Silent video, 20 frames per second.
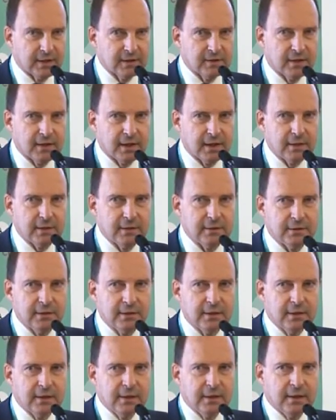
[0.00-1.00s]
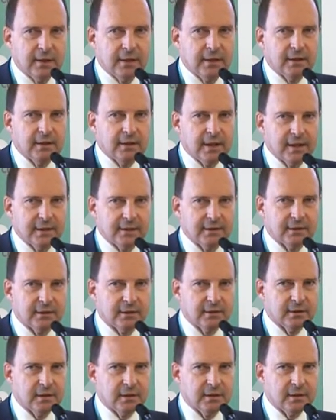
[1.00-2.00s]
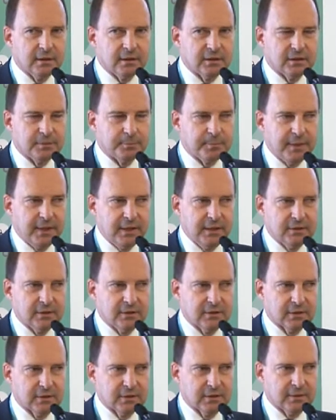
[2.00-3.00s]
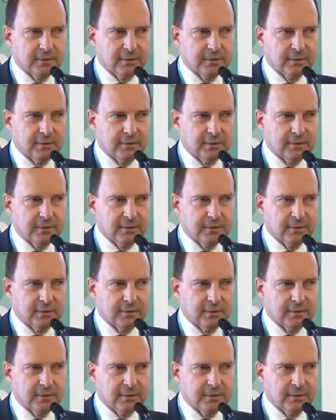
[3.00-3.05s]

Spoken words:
said that space